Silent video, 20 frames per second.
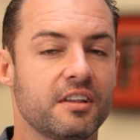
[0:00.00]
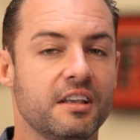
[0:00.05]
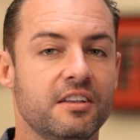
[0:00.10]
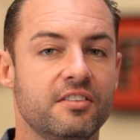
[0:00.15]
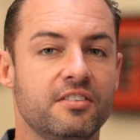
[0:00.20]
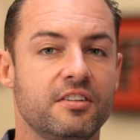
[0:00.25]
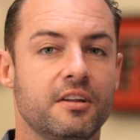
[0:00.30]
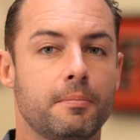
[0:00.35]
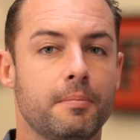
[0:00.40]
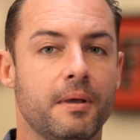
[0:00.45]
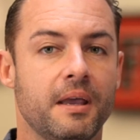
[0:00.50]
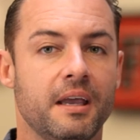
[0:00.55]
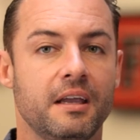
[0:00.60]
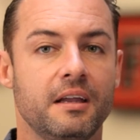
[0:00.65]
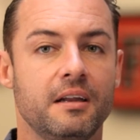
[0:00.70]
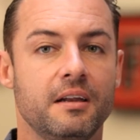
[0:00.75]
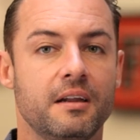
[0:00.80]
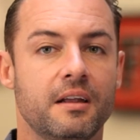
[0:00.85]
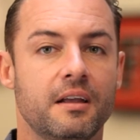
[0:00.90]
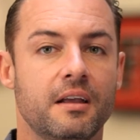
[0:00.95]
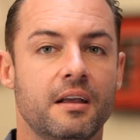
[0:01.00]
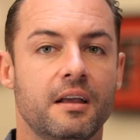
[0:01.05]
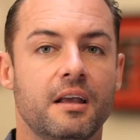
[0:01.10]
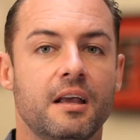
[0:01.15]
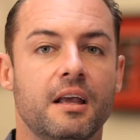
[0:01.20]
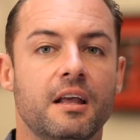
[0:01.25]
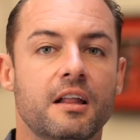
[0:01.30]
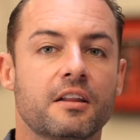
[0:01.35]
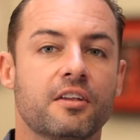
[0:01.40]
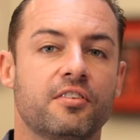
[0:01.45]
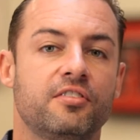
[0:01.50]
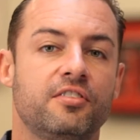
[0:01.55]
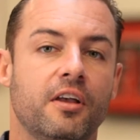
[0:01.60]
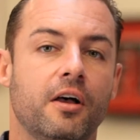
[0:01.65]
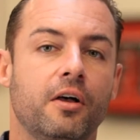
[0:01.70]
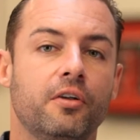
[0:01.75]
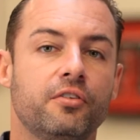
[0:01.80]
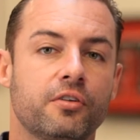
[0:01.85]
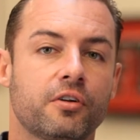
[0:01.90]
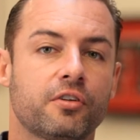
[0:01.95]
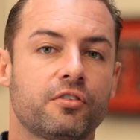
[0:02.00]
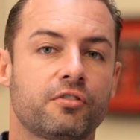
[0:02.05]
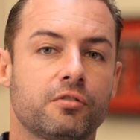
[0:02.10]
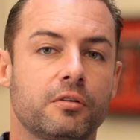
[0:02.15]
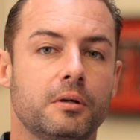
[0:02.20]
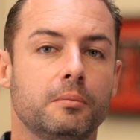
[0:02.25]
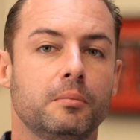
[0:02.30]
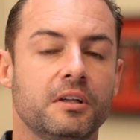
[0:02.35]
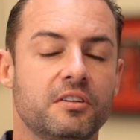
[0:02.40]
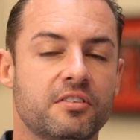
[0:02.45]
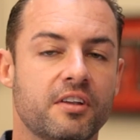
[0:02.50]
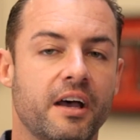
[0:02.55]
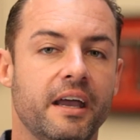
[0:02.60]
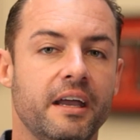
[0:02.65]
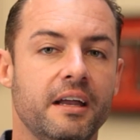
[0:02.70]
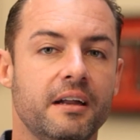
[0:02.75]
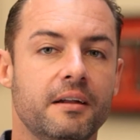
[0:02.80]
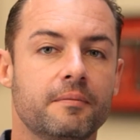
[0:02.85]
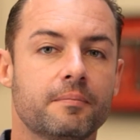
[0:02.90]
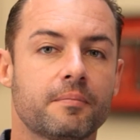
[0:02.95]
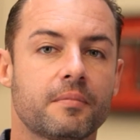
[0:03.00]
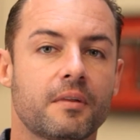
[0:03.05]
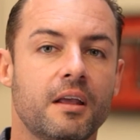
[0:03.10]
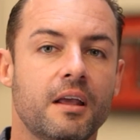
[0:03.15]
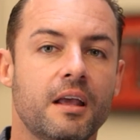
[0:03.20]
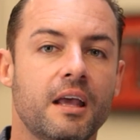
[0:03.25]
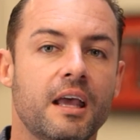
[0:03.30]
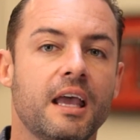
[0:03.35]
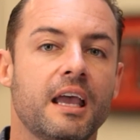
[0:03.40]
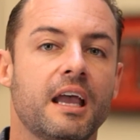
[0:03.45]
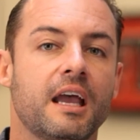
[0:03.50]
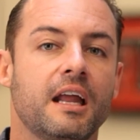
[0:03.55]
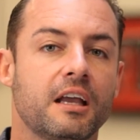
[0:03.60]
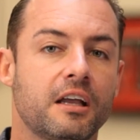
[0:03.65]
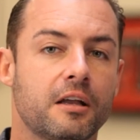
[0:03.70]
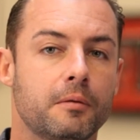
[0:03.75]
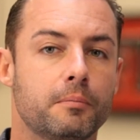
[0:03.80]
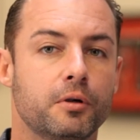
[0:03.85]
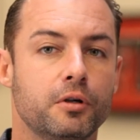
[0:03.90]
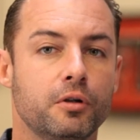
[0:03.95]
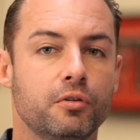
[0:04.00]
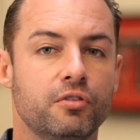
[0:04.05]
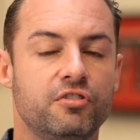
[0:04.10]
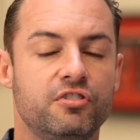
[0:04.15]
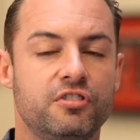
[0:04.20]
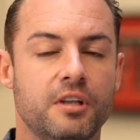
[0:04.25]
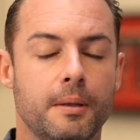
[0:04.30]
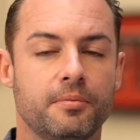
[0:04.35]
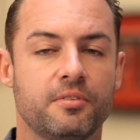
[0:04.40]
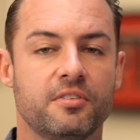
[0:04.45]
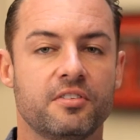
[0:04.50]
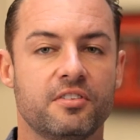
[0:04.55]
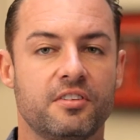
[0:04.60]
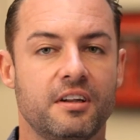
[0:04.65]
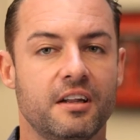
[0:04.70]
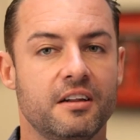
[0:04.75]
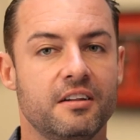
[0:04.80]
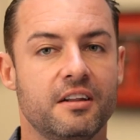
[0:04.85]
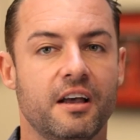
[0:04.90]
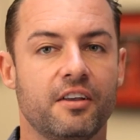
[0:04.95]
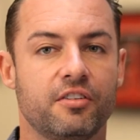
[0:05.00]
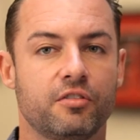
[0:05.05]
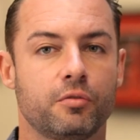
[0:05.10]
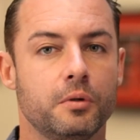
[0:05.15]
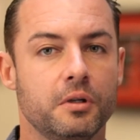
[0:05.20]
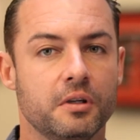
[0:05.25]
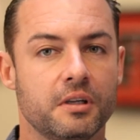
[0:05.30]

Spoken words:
easy to paint, the cells are extremely tight, and it can produce chips instead of dust when you